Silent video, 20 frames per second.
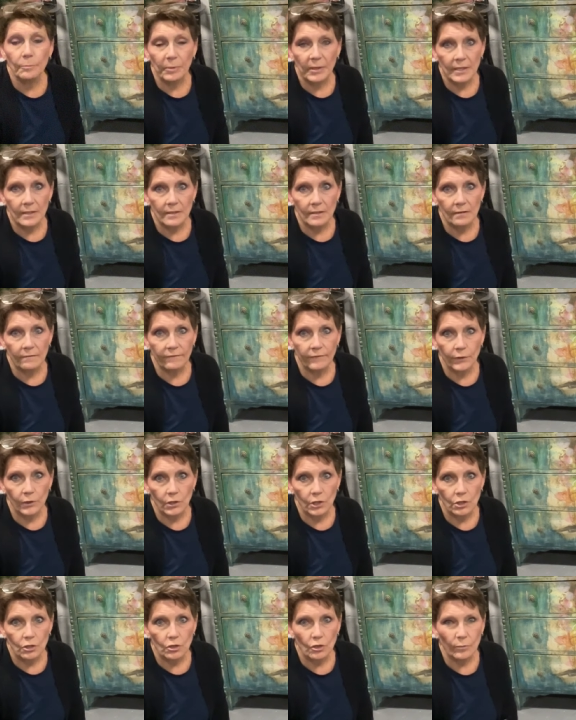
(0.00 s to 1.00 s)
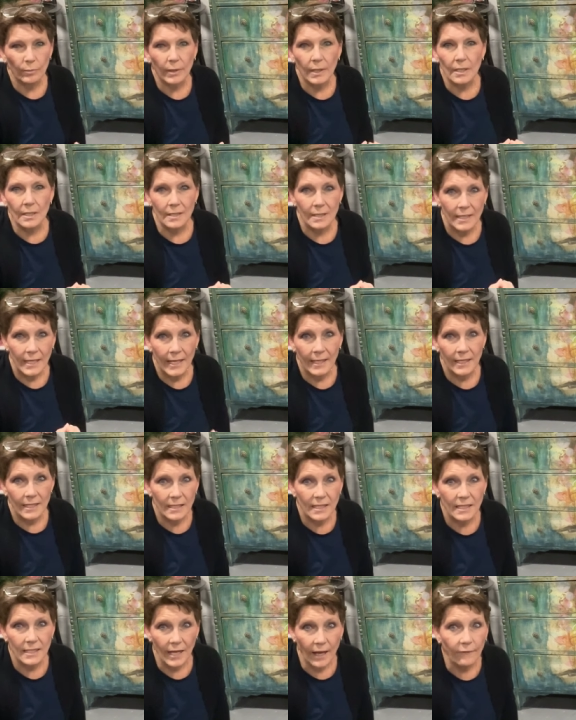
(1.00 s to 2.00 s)
piece of furniture because then
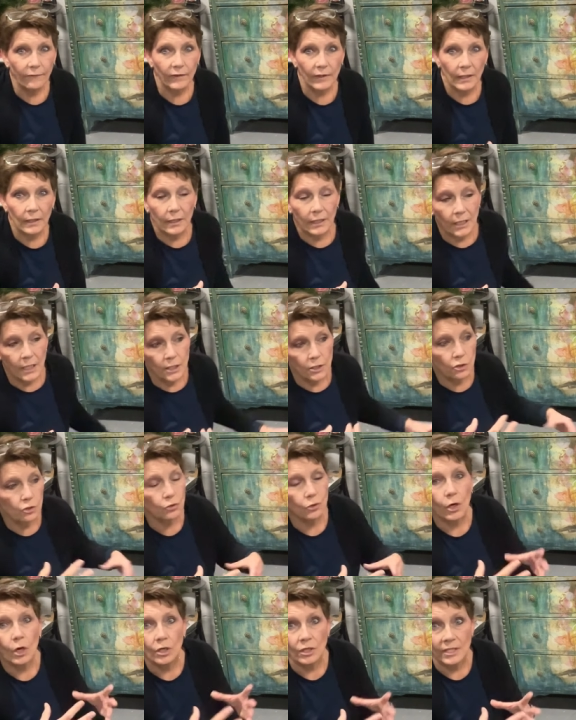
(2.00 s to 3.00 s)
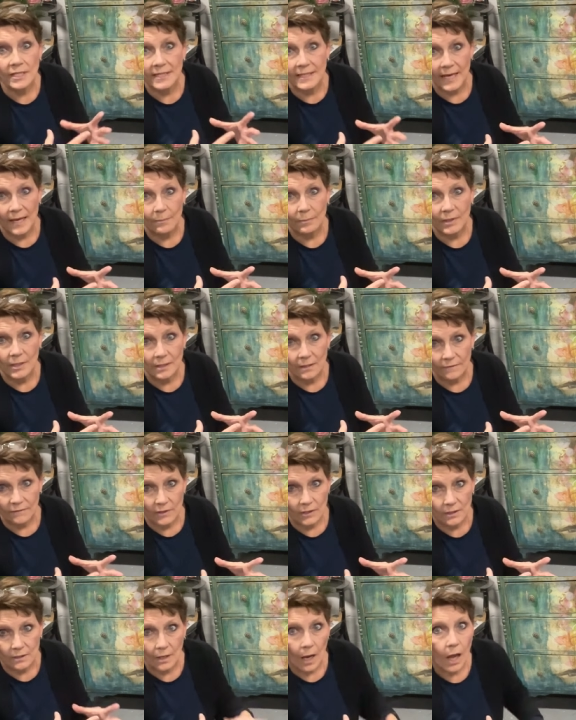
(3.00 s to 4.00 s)
it's definitely a strong statement of
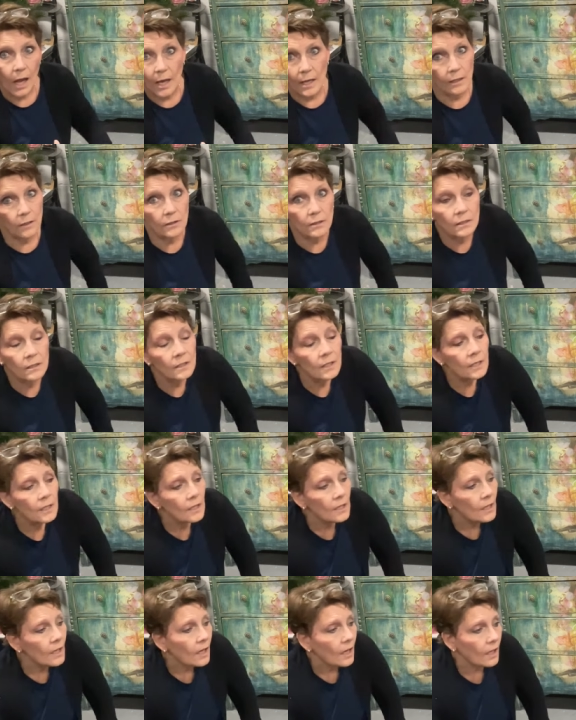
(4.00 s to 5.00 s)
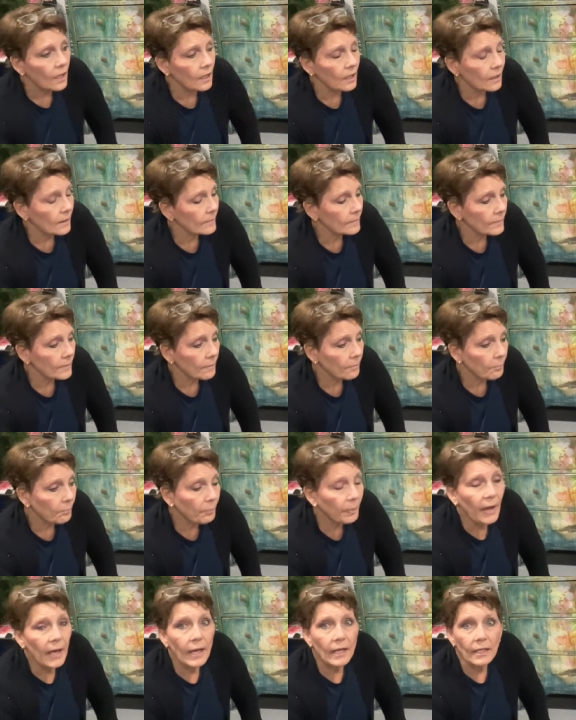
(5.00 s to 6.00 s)
style. Um,
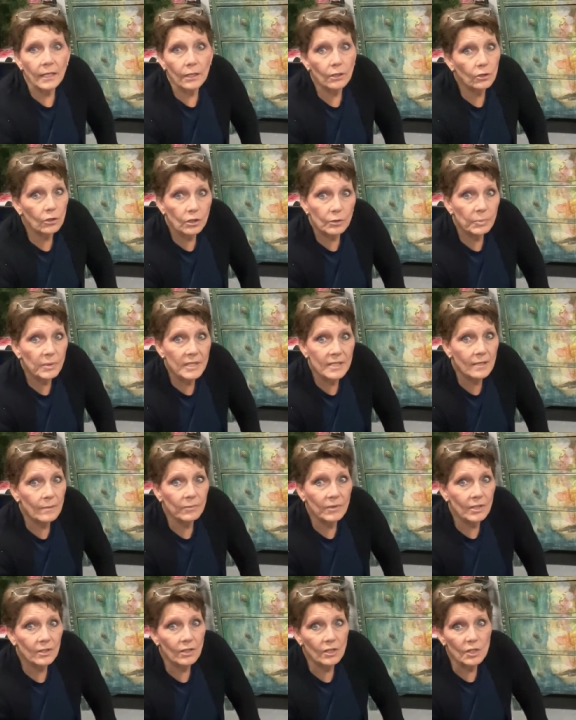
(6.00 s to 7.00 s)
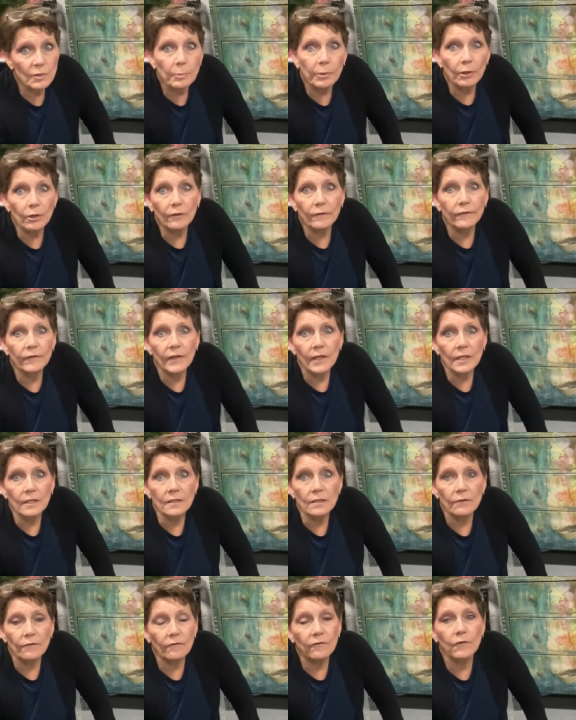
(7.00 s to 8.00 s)
but it could be something that's
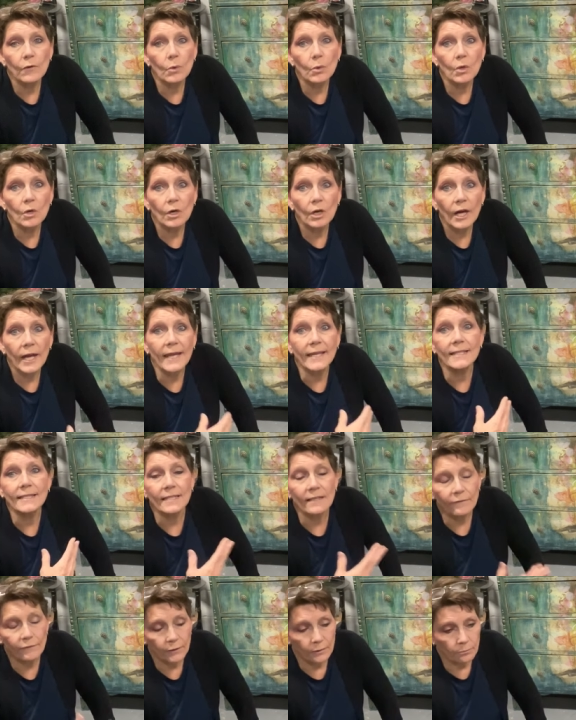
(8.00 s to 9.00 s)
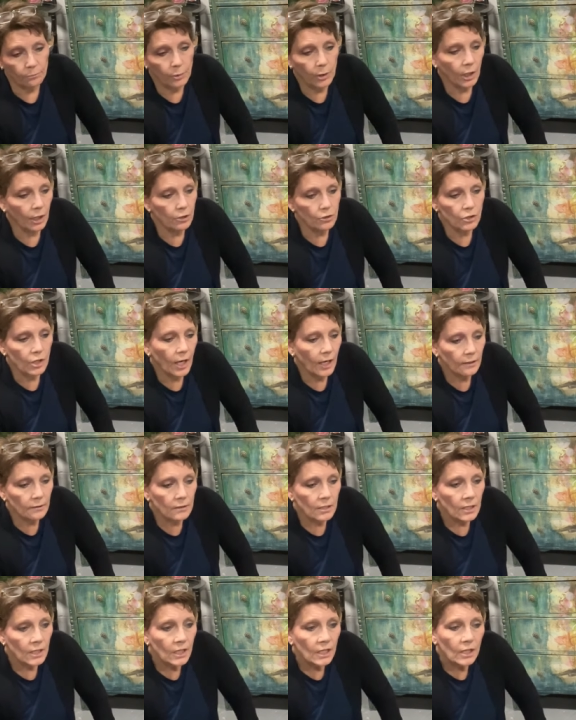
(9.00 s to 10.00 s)
perfect for a different
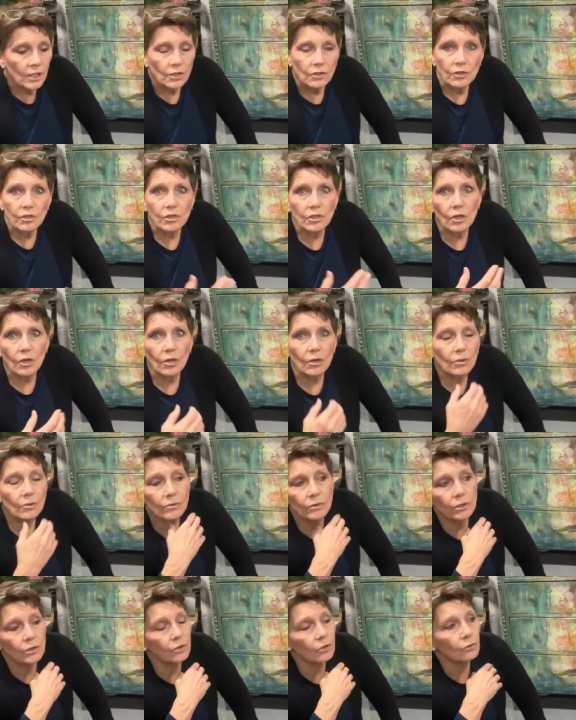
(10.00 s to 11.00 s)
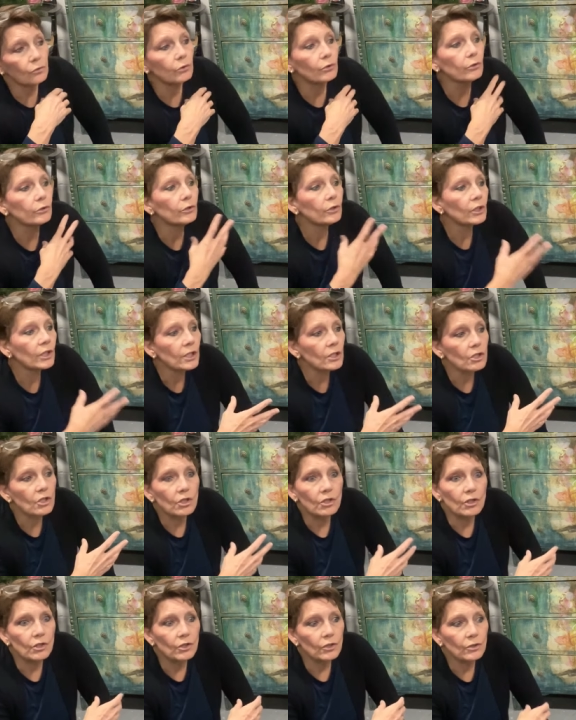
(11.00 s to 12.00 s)
project. So, you know, learning to
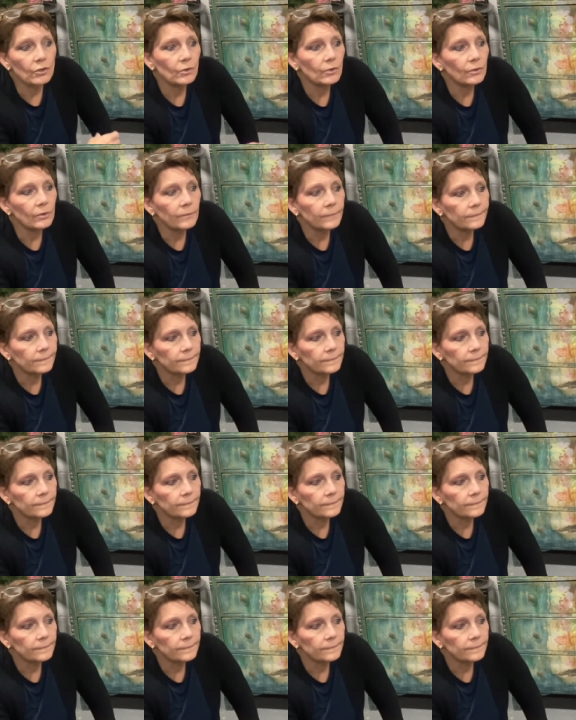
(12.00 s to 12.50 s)
do